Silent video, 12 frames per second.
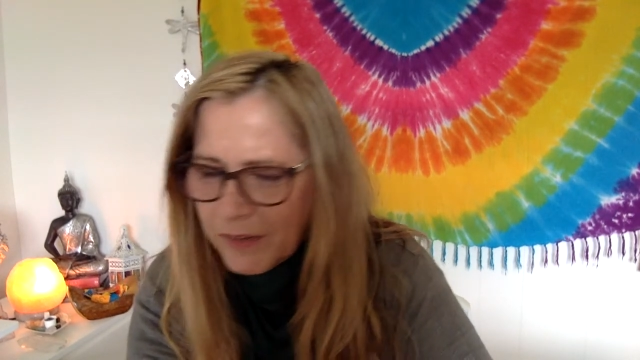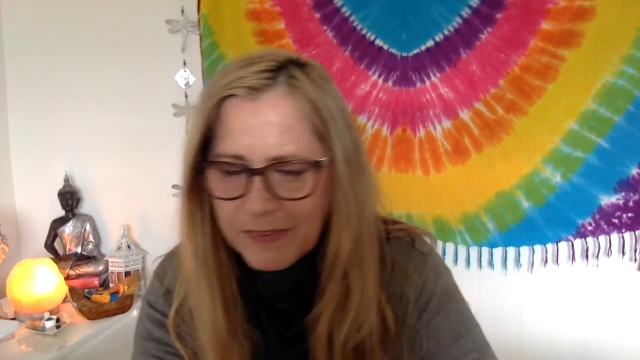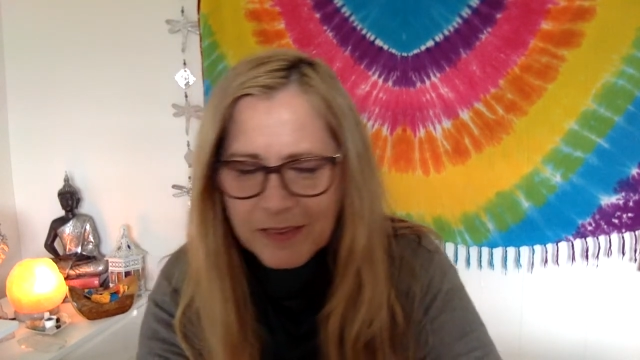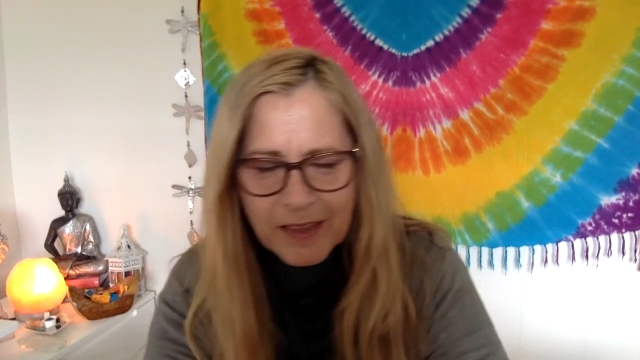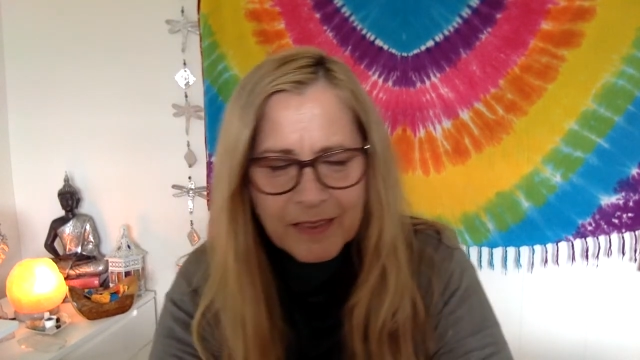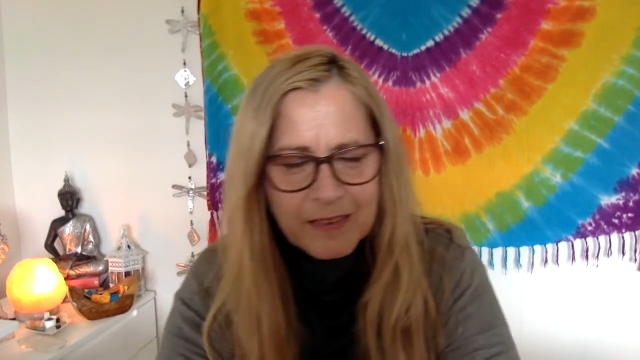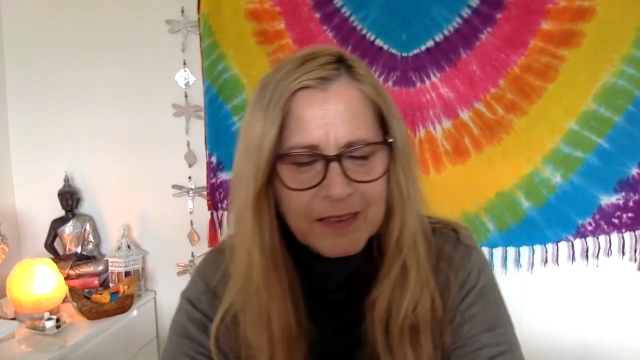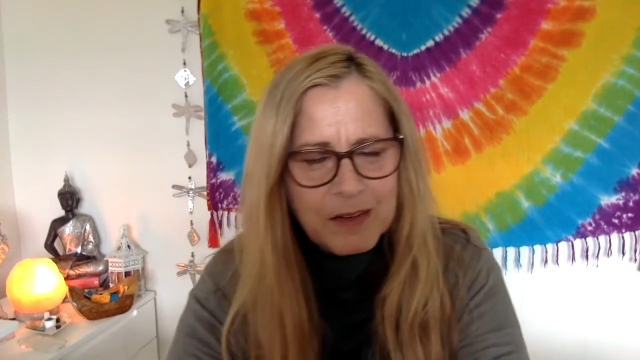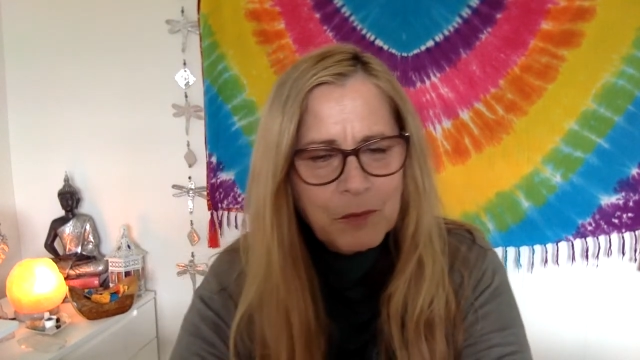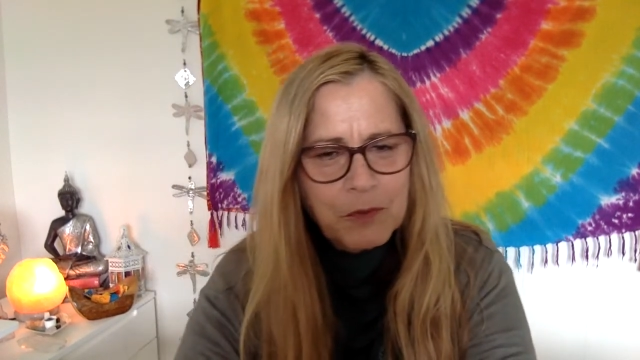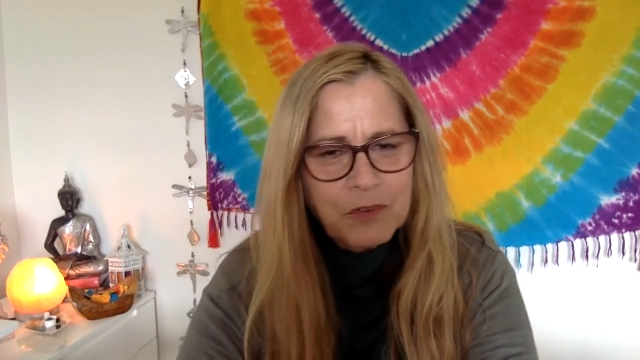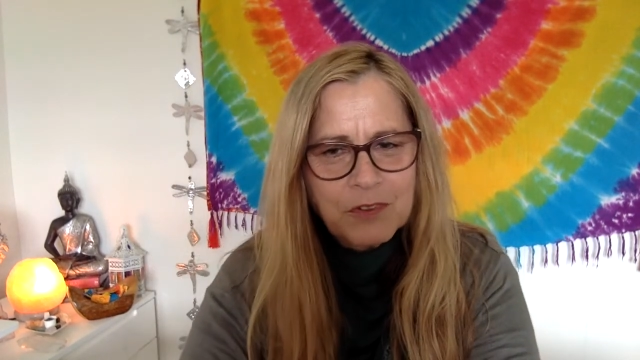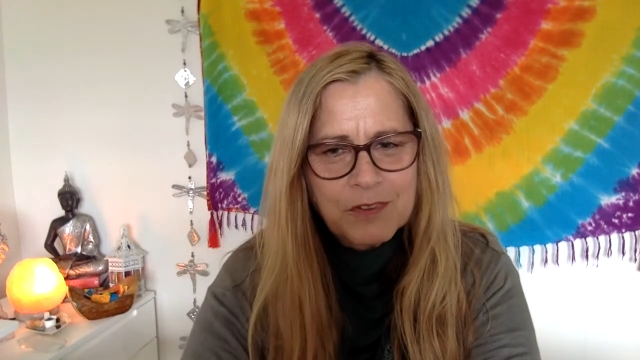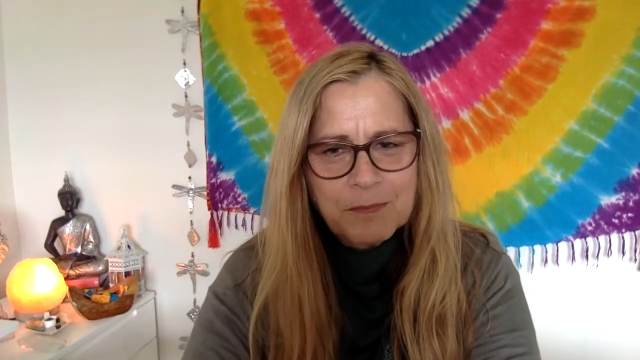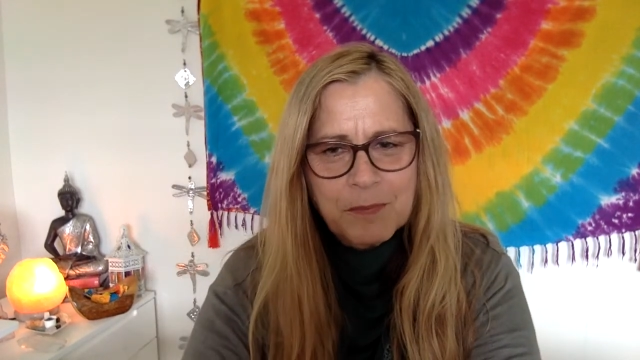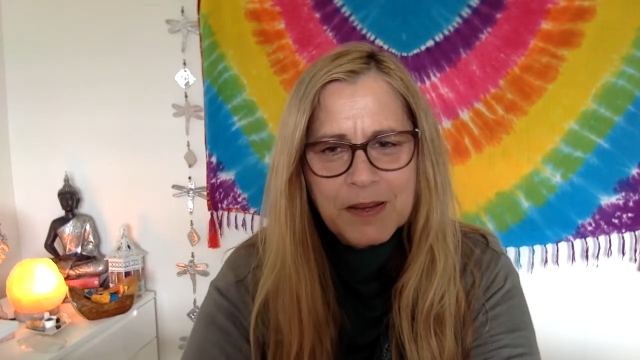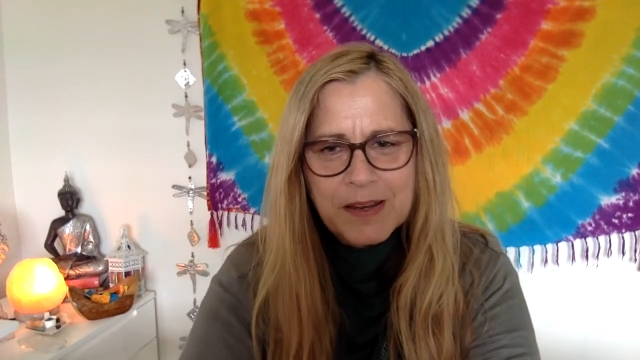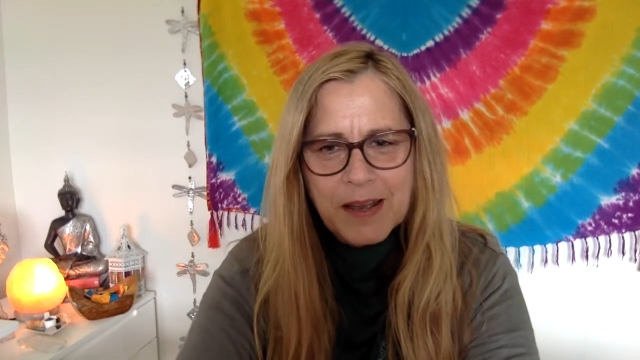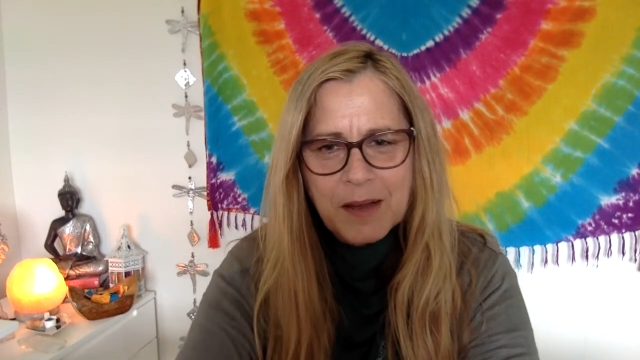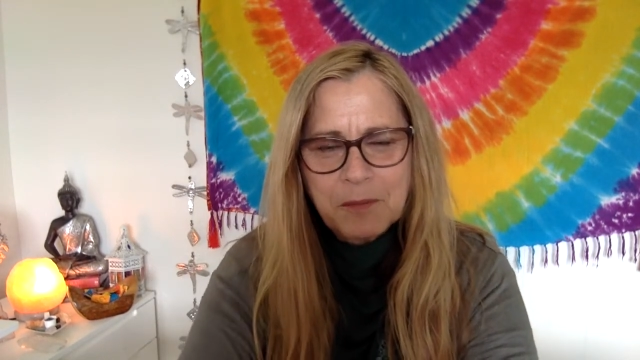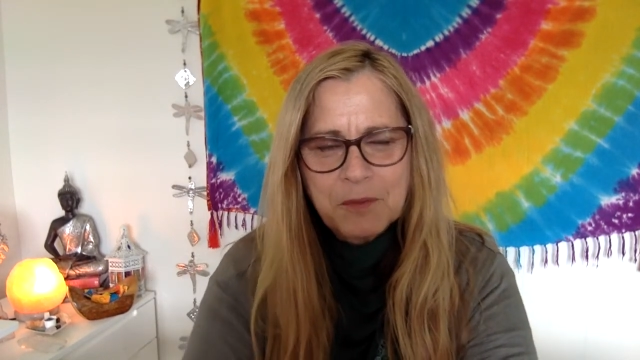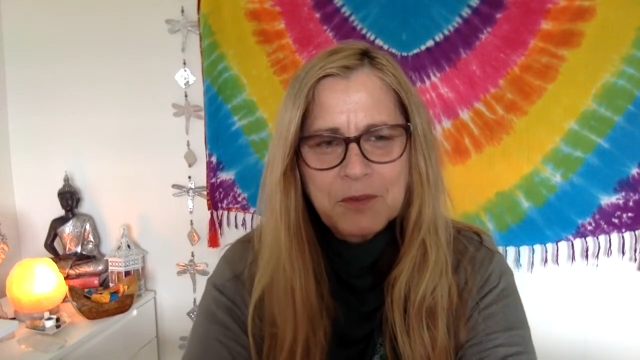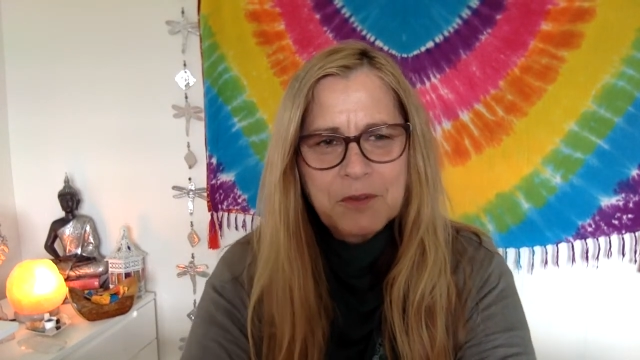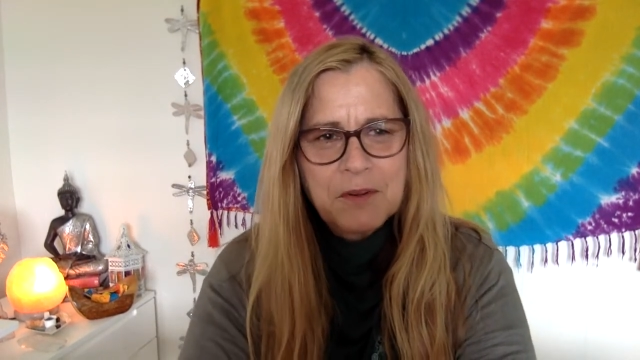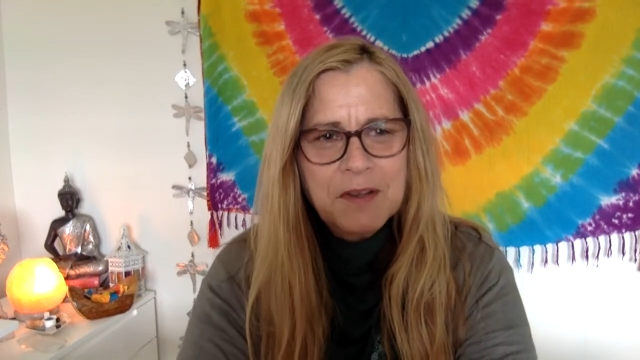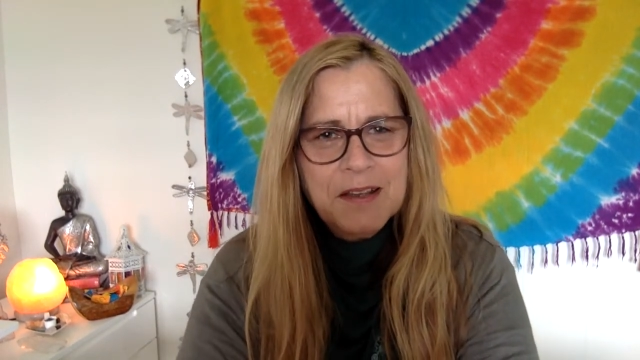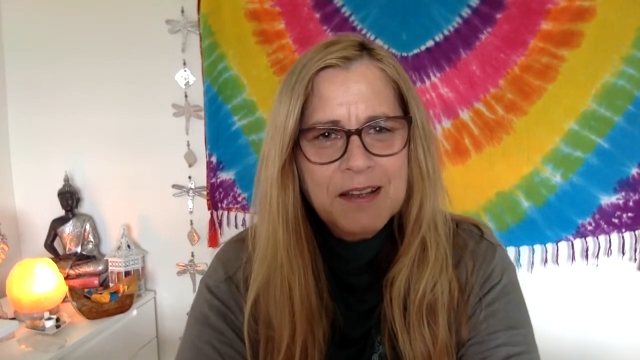The other thing was just being able to,